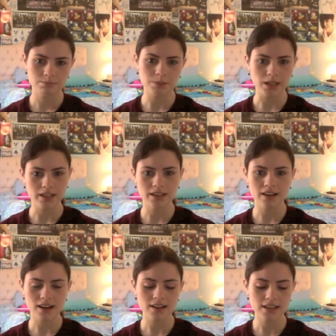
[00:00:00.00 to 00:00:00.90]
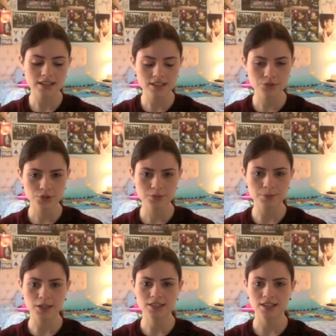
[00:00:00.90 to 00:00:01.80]
But it is a
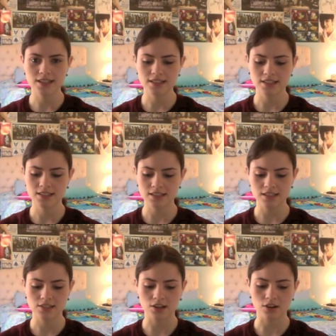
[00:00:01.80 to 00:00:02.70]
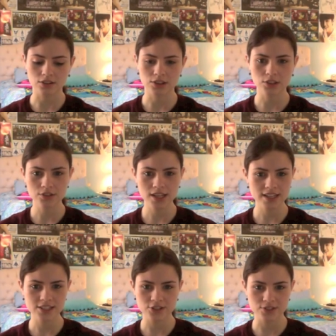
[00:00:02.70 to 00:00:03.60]
response to SNSD song, so don't take
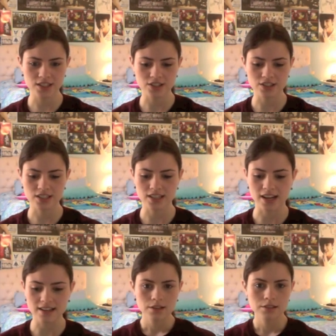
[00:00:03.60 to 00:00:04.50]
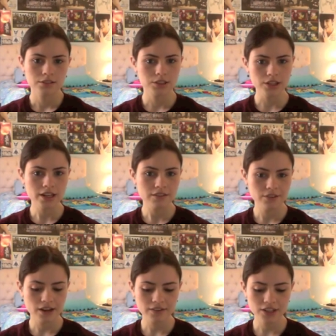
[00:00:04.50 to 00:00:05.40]
it too seriously, guys. So yeah, if
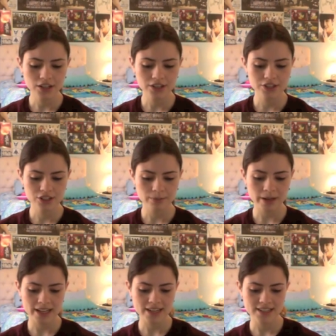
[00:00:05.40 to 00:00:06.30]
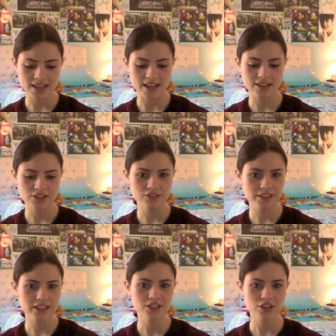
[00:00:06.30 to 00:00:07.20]
you haven't heard To My Ex yet, you
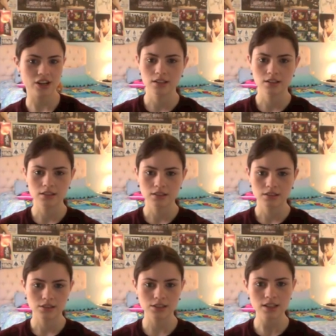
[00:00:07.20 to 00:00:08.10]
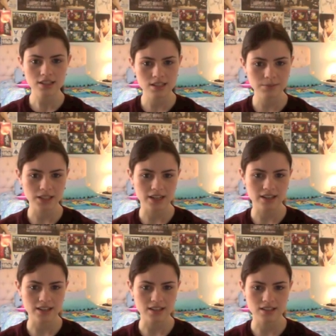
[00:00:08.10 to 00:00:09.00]
really should. There's a lot of
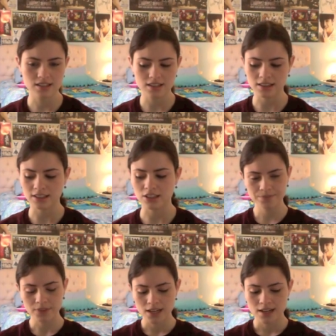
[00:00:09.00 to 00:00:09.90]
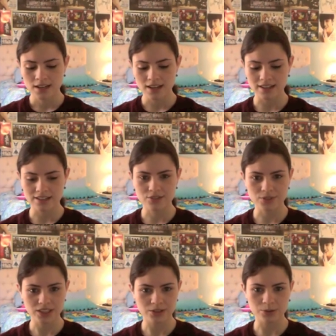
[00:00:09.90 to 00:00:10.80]
similarities in the lyrics, and it's
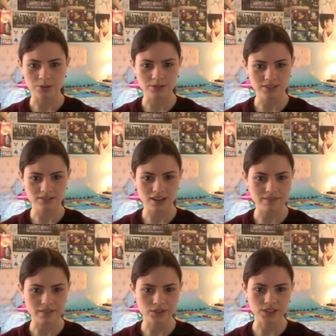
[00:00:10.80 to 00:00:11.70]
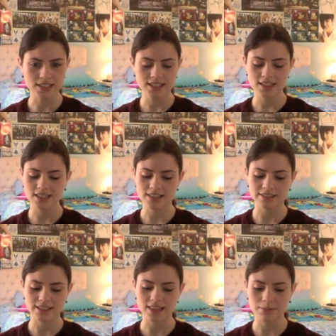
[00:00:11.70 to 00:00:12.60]
really cool, and I've never really seen anything
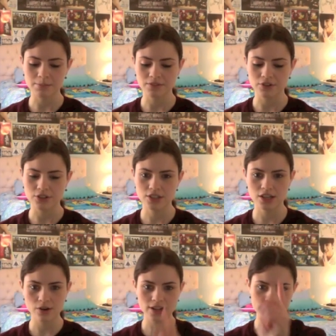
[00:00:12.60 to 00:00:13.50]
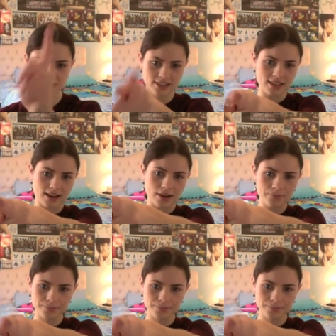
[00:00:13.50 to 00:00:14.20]
like that before, so go ahead and check that out.